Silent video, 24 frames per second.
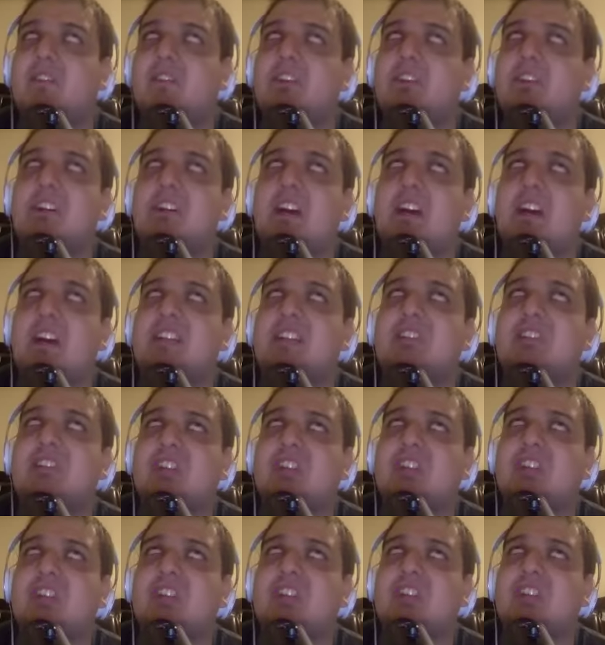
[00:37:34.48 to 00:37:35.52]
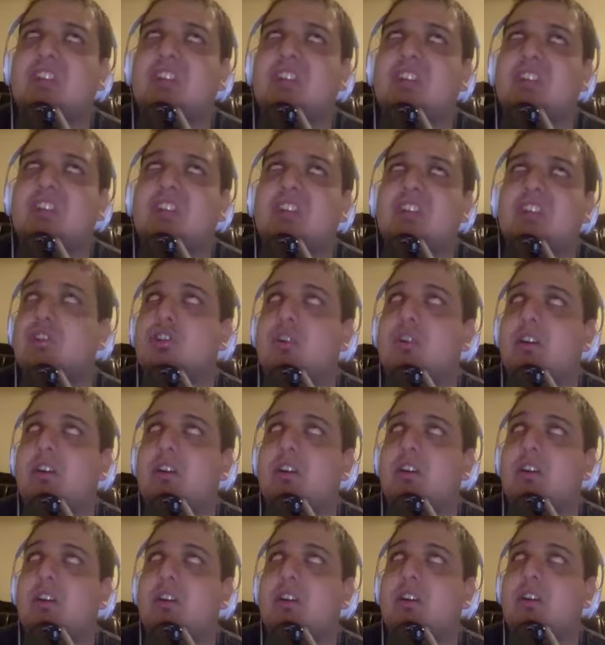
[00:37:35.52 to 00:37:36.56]
they're not as tired, but they're just
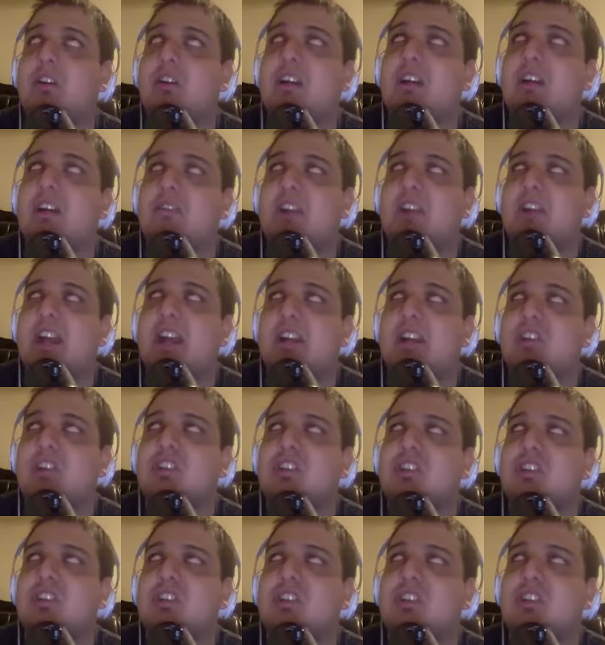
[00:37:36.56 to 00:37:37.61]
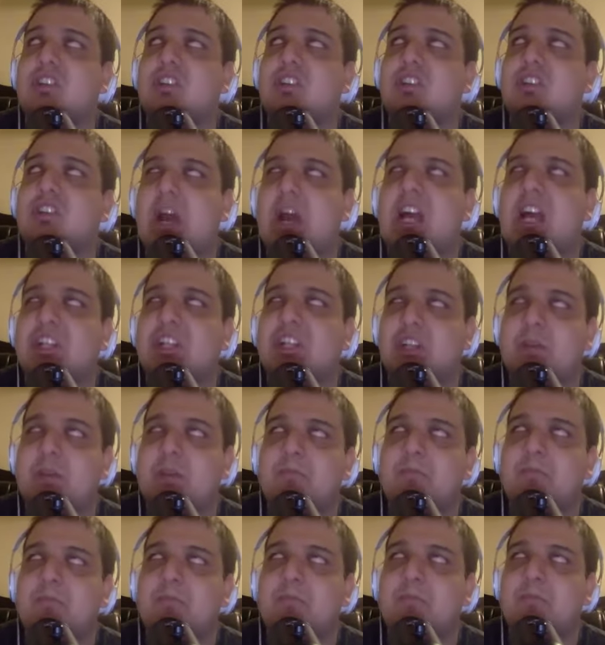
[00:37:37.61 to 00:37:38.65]
showing lack of energy, lack of
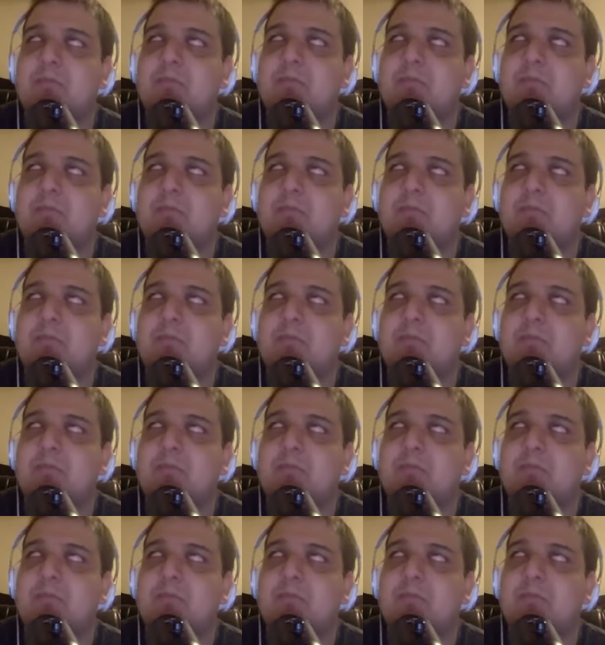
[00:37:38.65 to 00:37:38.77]
passion,